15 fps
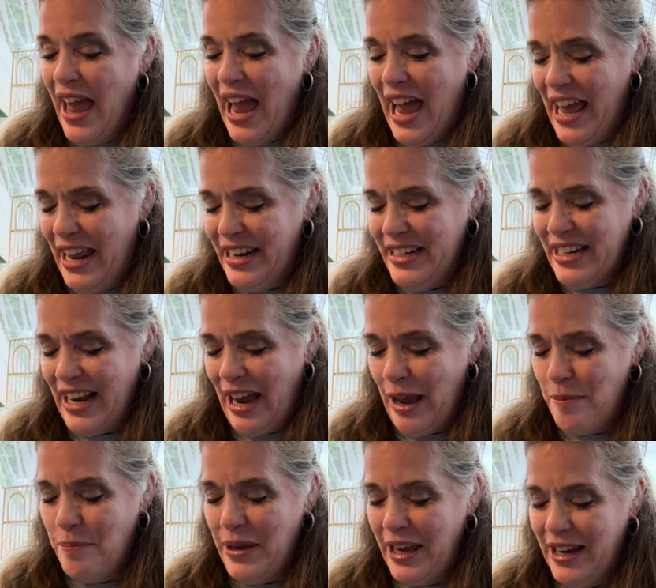and I
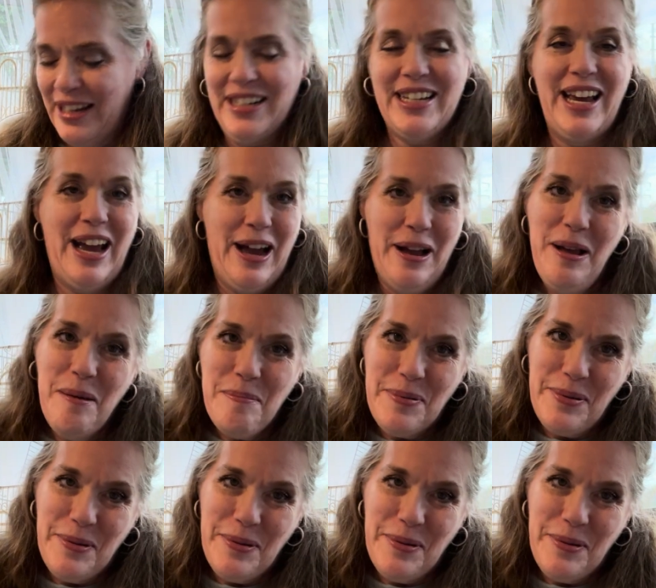picked up